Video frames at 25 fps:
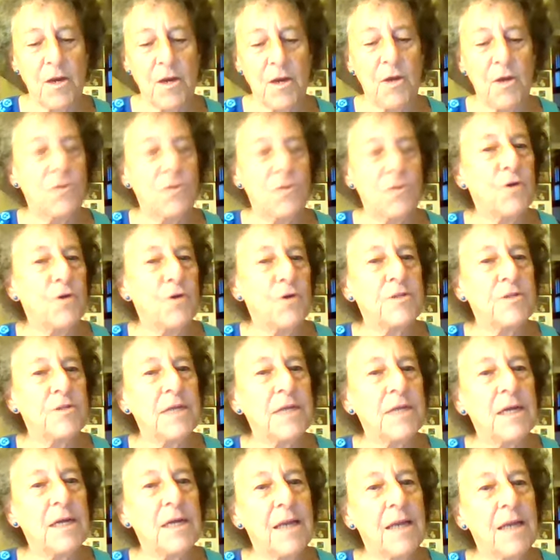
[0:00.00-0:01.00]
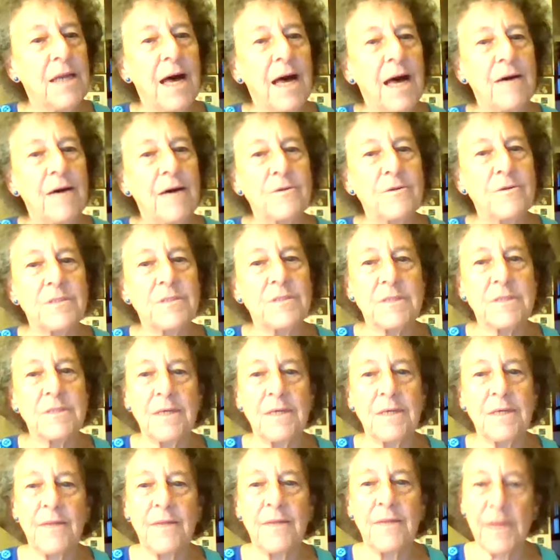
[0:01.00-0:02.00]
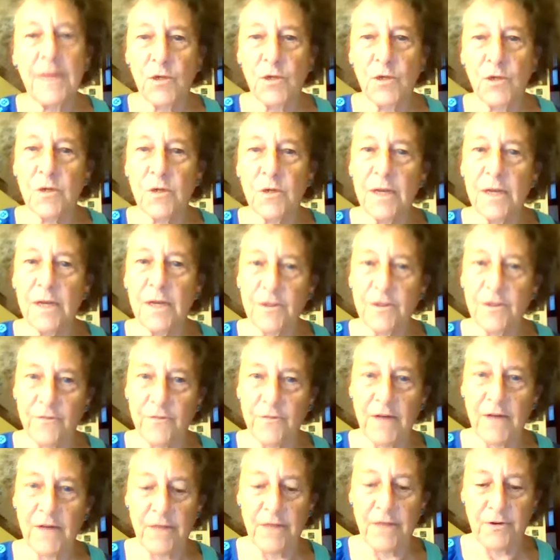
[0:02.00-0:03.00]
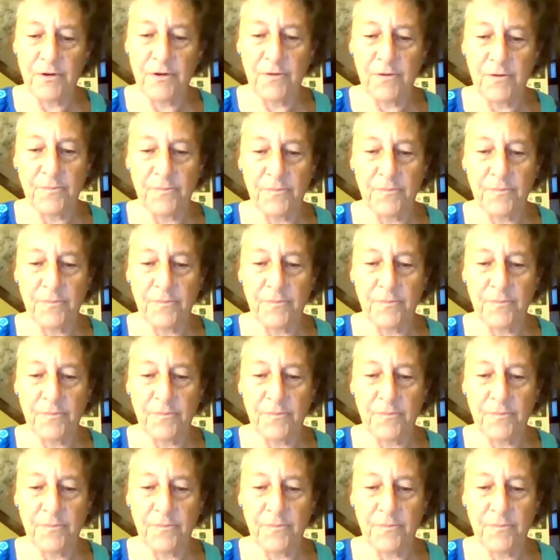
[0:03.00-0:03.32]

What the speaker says: Noticing clouds that look like your father.